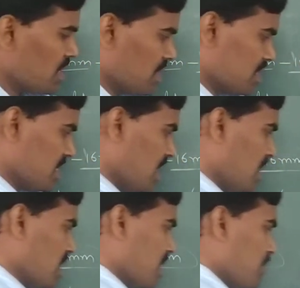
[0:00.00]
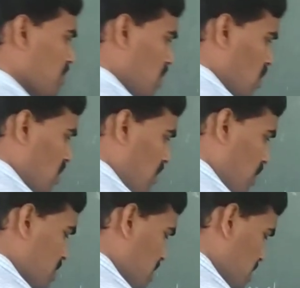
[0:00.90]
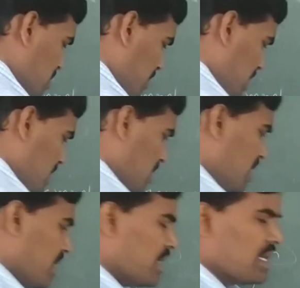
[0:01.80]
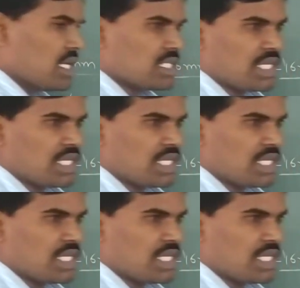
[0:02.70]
the ciliary locomotions present in the